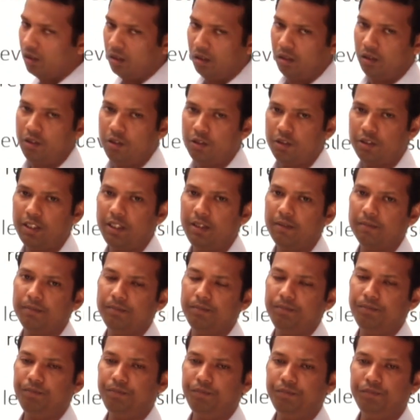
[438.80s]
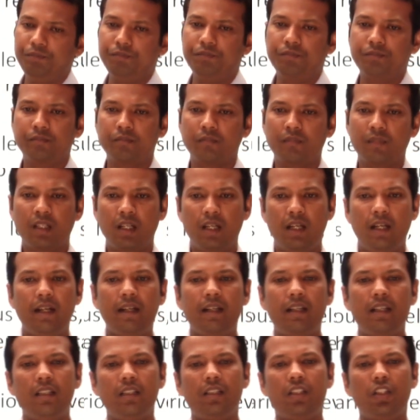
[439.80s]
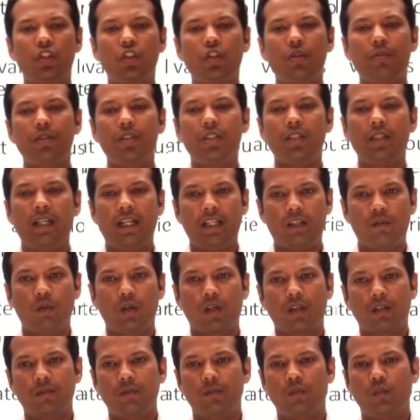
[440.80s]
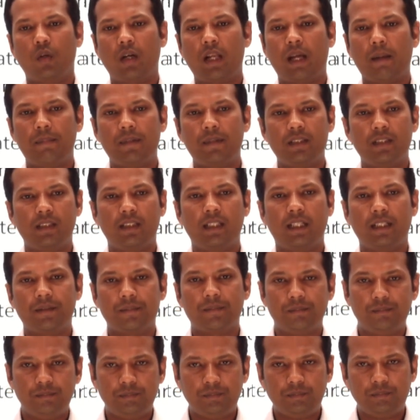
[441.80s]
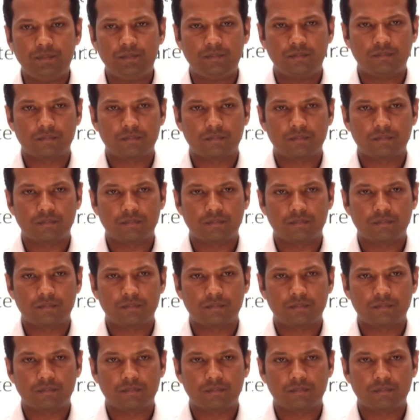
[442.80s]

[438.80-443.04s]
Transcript: You see, in the distribution network, what happens is that there